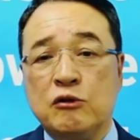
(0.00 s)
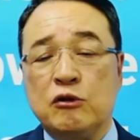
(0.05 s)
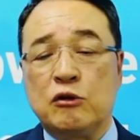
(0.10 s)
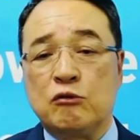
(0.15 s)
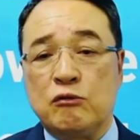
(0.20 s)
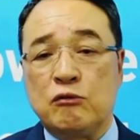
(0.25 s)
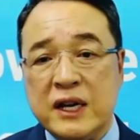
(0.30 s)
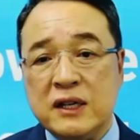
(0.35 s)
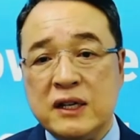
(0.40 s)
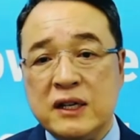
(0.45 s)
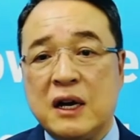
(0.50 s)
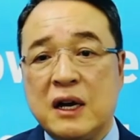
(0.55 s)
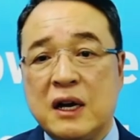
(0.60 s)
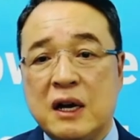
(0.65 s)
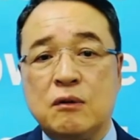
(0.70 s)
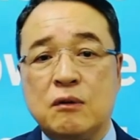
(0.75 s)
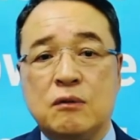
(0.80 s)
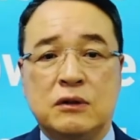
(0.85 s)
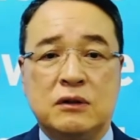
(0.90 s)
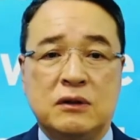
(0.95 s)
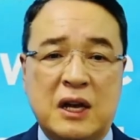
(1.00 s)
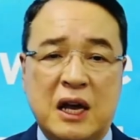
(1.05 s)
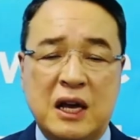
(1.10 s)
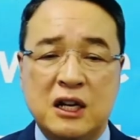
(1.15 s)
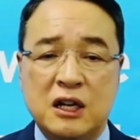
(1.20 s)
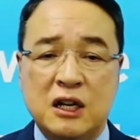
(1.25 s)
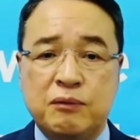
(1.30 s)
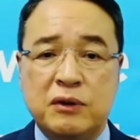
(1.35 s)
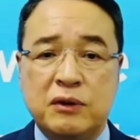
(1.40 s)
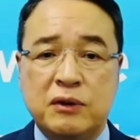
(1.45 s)
you write down on
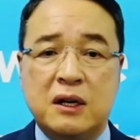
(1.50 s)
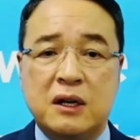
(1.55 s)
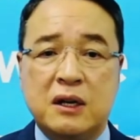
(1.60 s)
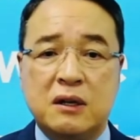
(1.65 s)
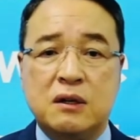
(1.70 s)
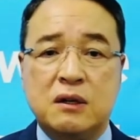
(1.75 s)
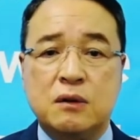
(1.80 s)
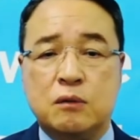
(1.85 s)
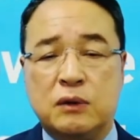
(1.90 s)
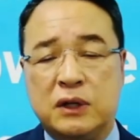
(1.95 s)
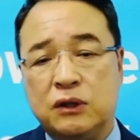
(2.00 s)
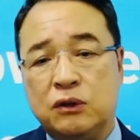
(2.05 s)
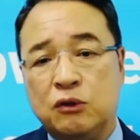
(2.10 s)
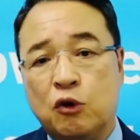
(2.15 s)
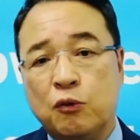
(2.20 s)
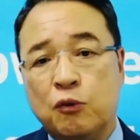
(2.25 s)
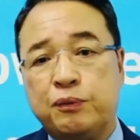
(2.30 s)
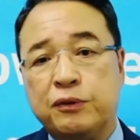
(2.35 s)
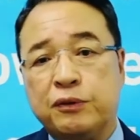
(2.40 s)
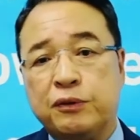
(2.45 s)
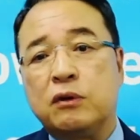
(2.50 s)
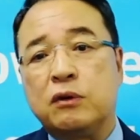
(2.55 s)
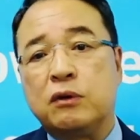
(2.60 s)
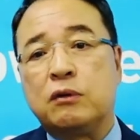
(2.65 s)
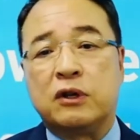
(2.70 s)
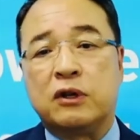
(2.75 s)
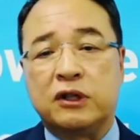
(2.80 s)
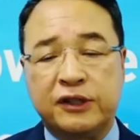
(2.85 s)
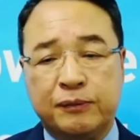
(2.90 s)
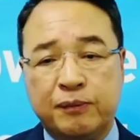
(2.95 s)
daily planner or notebook
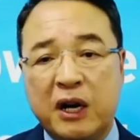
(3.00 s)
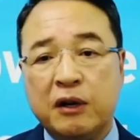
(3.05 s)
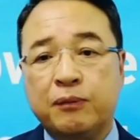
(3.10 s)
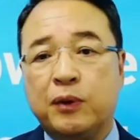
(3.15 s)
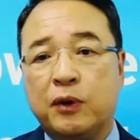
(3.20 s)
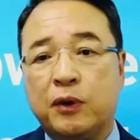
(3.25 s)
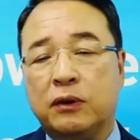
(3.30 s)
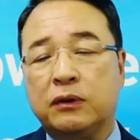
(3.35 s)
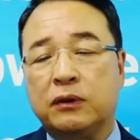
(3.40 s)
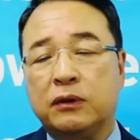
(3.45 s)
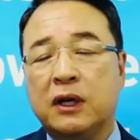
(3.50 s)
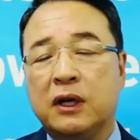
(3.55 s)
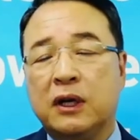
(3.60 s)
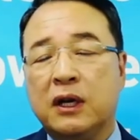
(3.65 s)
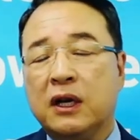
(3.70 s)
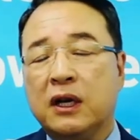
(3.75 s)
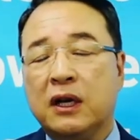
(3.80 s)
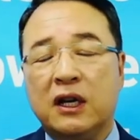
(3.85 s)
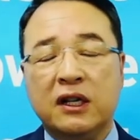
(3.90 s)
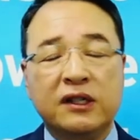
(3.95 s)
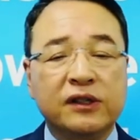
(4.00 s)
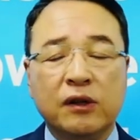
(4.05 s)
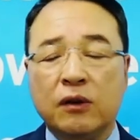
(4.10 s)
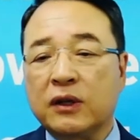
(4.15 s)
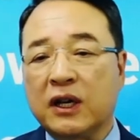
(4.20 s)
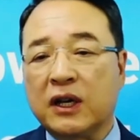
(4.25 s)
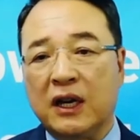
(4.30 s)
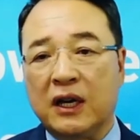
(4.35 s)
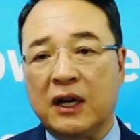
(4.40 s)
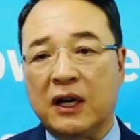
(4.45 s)
or smartphone. It's
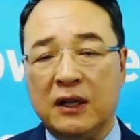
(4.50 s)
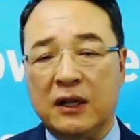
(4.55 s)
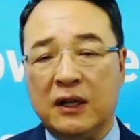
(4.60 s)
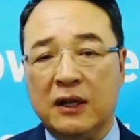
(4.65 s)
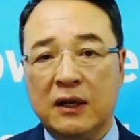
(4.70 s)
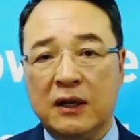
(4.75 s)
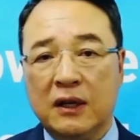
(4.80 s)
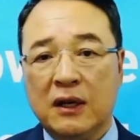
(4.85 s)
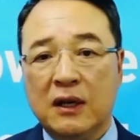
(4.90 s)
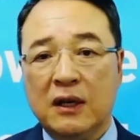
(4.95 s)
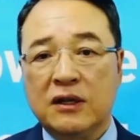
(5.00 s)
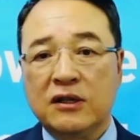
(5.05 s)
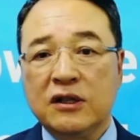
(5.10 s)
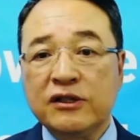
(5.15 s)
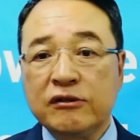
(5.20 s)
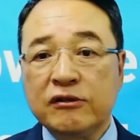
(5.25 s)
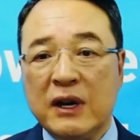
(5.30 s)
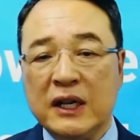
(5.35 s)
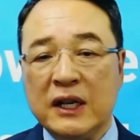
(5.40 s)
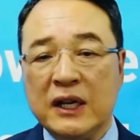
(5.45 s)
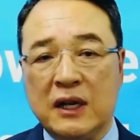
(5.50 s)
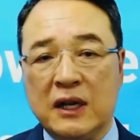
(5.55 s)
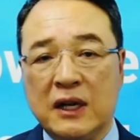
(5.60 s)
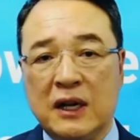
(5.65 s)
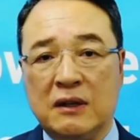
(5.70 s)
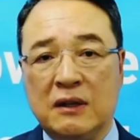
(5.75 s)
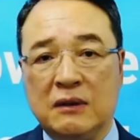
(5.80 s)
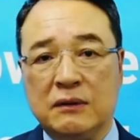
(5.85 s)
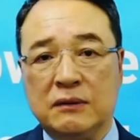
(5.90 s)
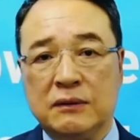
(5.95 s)
okay. Just write
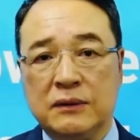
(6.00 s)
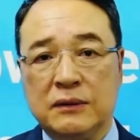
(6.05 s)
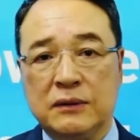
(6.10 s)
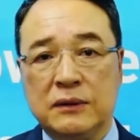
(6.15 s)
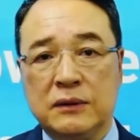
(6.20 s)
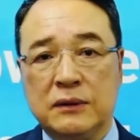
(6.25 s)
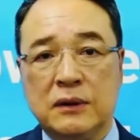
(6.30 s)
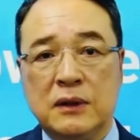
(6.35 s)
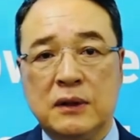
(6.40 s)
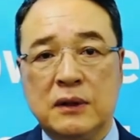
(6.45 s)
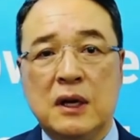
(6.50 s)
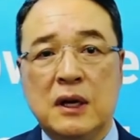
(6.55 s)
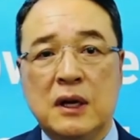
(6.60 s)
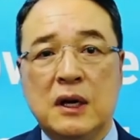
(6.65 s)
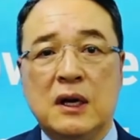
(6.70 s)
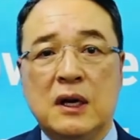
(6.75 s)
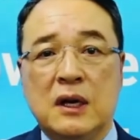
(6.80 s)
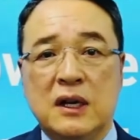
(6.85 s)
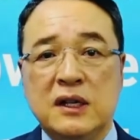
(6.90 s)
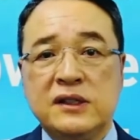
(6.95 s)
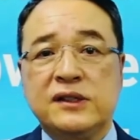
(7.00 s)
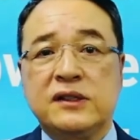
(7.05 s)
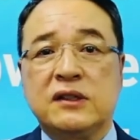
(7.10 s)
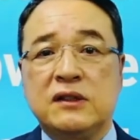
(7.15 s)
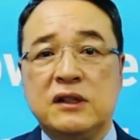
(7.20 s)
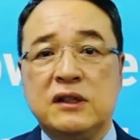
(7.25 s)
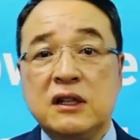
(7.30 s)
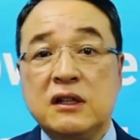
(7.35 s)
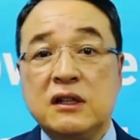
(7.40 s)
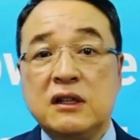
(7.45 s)
down. It's the
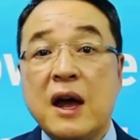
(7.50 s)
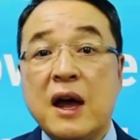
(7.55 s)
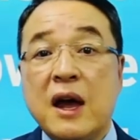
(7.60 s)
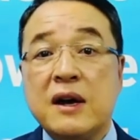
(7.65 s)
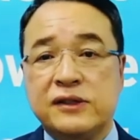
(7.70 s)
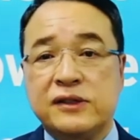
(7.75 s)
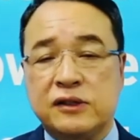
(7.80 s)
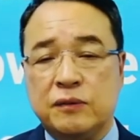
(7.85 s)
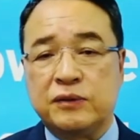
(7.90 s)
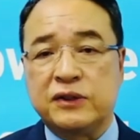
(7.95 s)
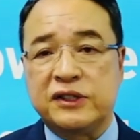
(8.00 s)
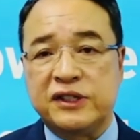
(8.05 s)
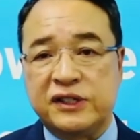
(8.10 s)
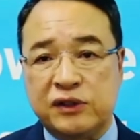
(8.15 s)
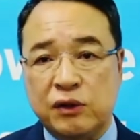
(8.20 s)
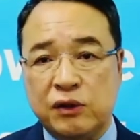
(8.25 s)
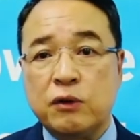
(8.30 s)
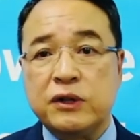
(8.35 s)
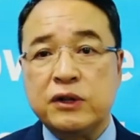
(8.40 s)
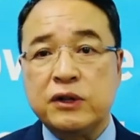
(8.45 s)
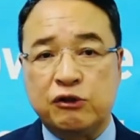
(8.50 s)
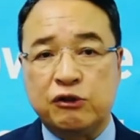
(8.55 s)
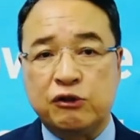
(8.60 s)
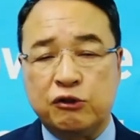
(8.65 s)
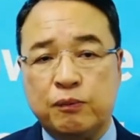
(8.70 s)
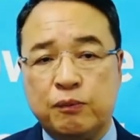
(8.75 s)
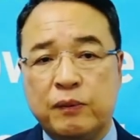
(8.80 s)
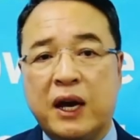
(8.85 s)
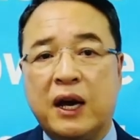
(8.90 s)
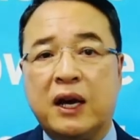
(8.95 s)
details of the stories
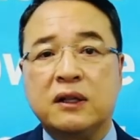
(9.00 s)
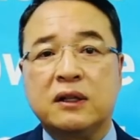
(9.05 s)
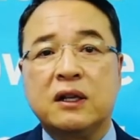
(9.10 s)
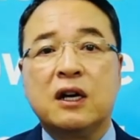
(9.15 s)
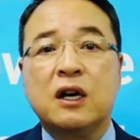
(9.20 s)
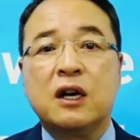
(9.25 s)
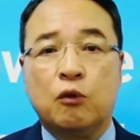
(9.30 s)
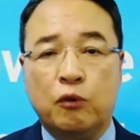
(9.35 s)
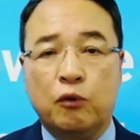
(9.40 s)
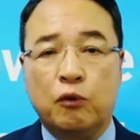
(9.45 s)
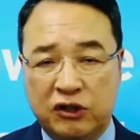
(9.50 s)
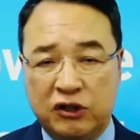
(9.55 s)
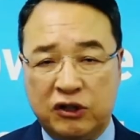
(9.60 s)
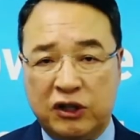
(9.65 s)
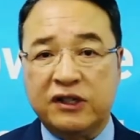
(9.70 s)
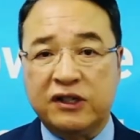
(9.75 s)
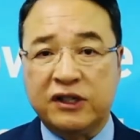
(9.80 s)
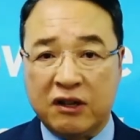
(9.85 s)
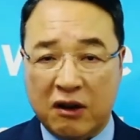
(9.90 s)
you met, which is